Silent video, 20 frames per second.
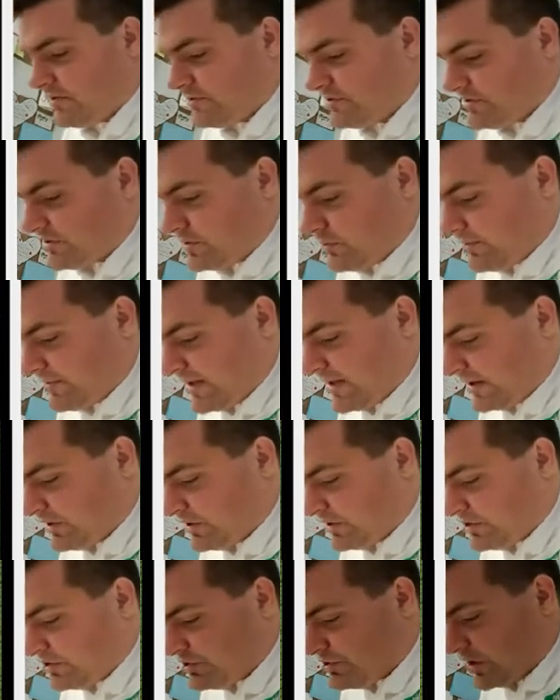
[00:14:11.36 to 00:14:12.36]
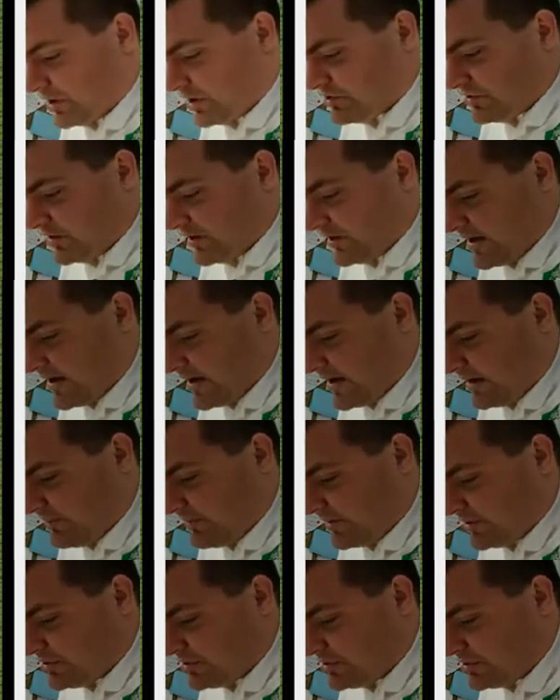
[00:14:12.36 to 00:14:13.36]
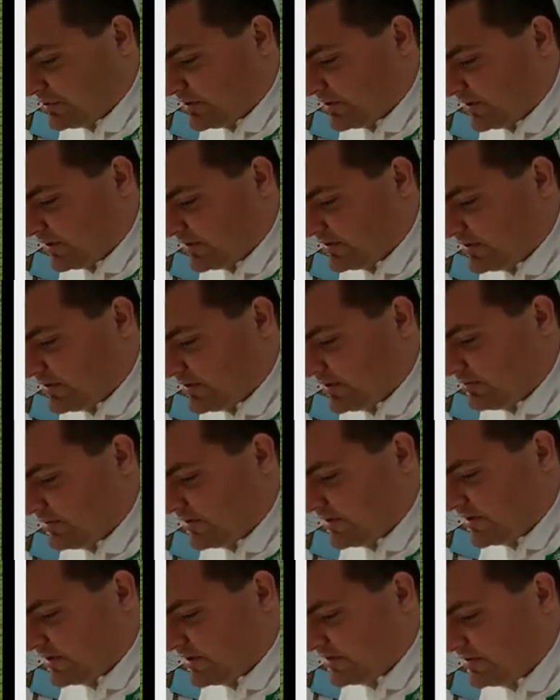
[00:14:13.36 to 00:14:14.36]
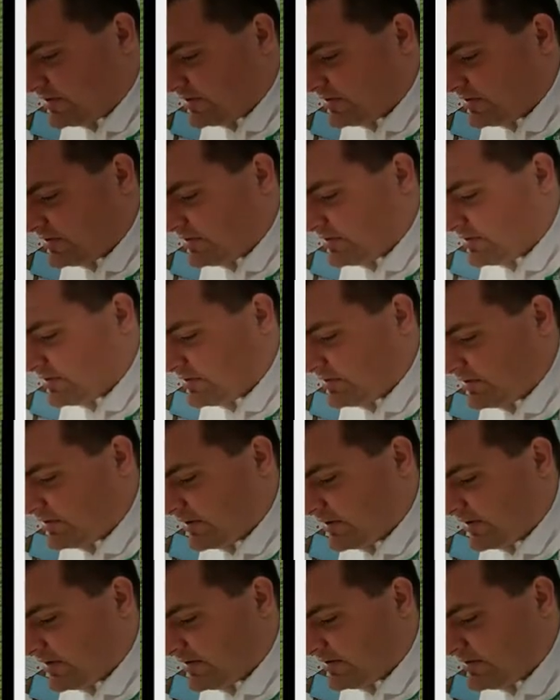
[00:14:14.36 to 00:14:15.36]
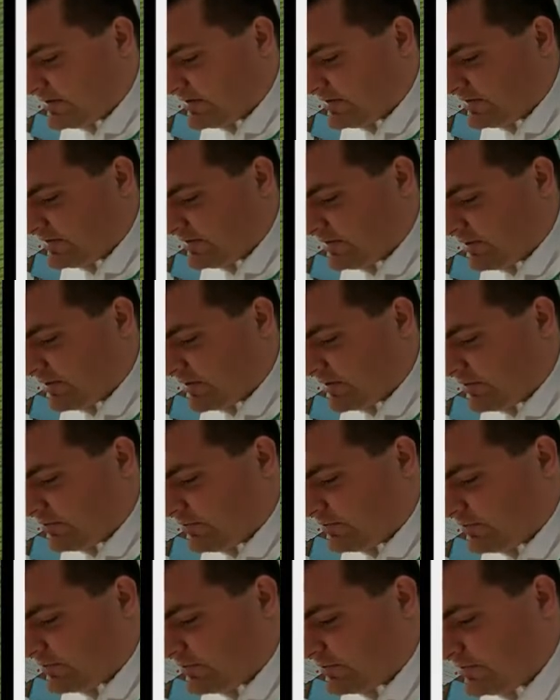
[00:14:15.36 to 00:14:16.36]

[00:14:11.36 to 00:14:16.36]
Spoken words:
So we're not going to just draw a straight line. I'm actually just going to continue this until I get to 0.